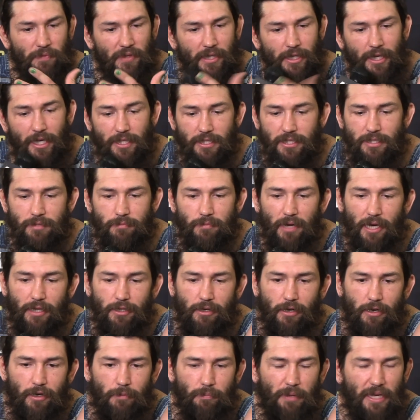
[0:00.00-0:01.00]
Yes, my
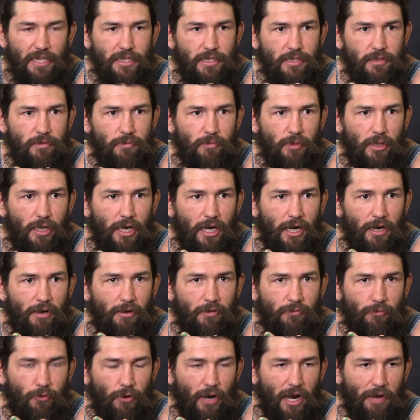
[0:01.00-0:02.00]
daughter paints them
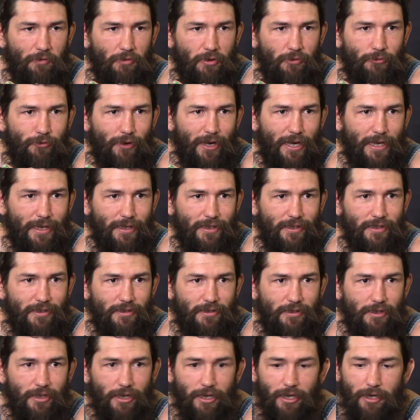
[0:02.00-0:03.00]
uh, for every fight.
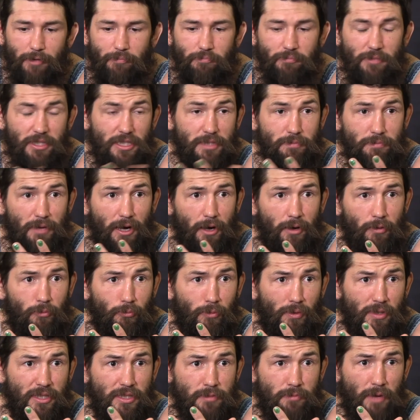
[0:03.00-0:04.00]
Um, it's my
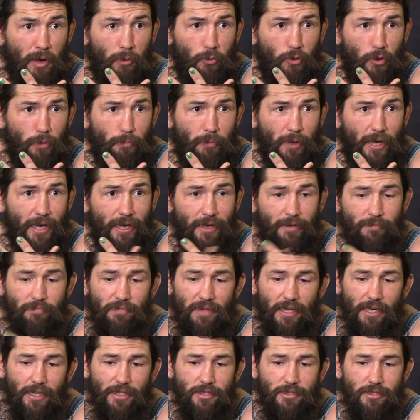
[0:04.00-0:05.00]
it's my war paint,
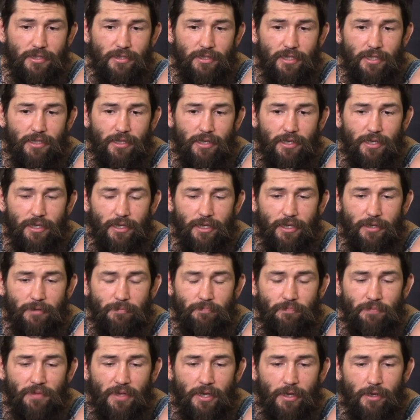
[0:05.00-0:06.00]
and she did
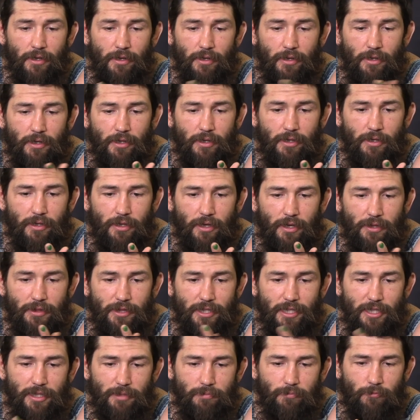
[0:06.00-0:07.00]
uh, a
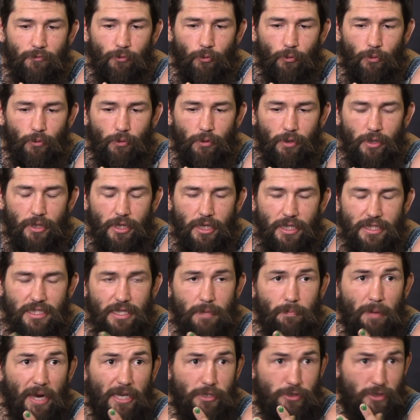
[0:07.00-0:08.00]
theme for uh,
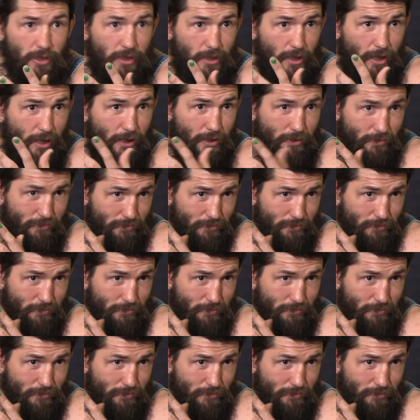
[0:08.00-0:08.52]
St. Patrick's Day?